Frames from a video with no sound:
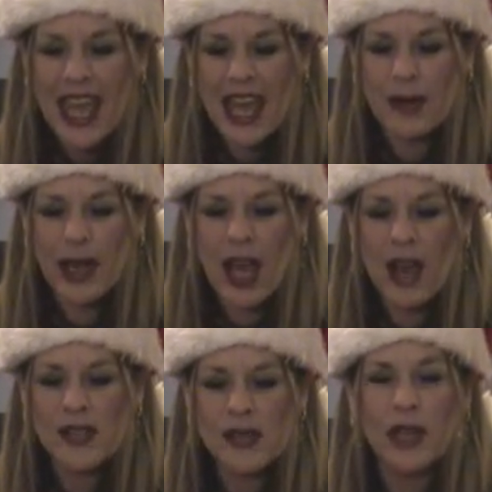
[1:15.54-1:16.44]
Anyway,
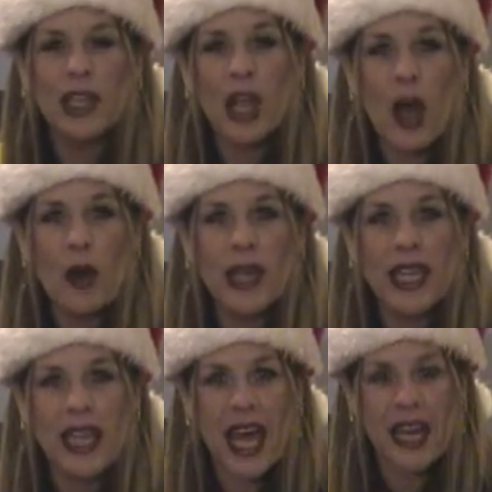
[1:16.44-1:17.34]
also a low
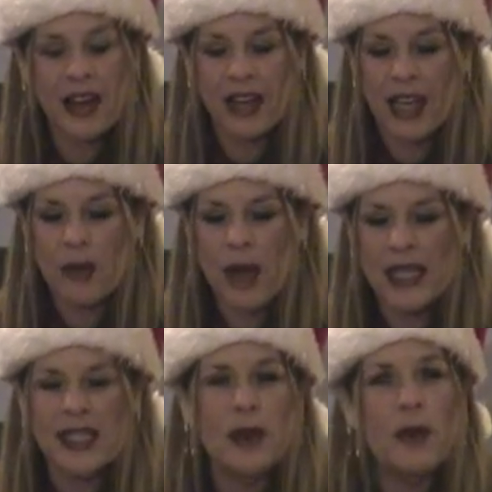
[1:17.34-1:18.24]
in that area
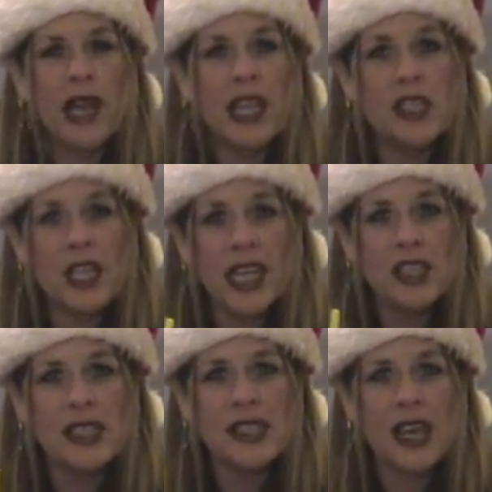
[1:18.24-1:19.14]
was that one of the
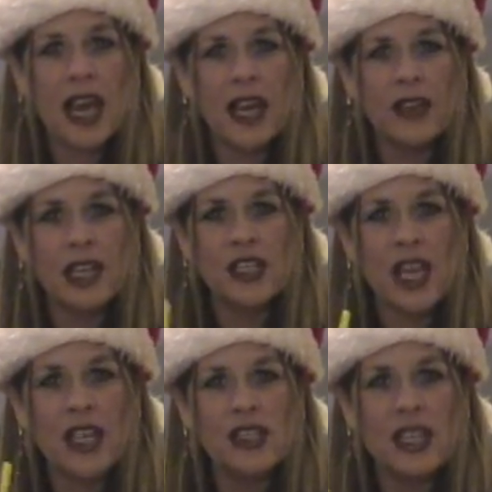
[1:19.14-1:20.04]
judges died, or the
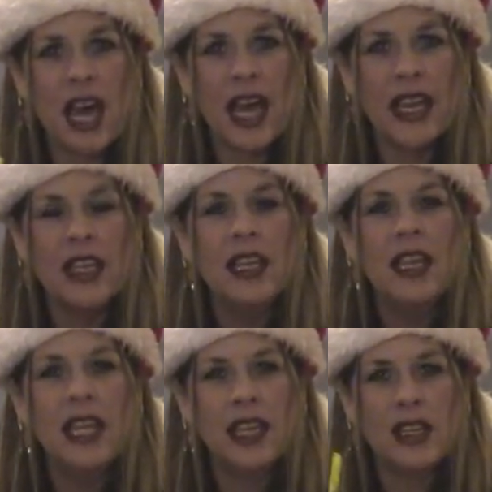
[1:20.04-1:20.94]
judge died
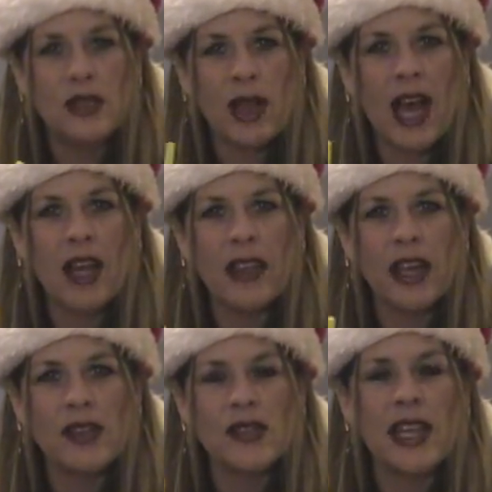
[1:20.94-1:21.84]
in the trial
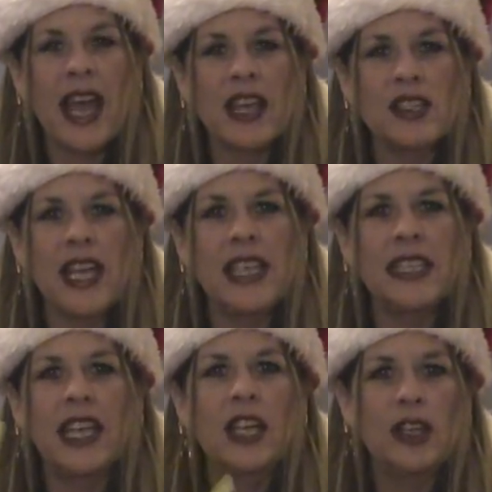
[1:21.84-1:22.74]
there, so they actually had to
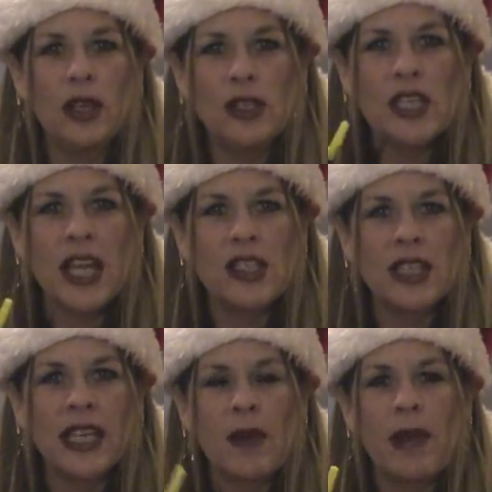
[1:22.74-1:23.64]
get a new judge
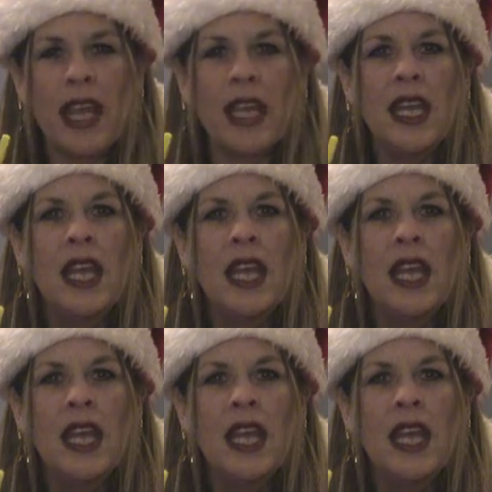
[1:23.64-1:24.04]
to come in,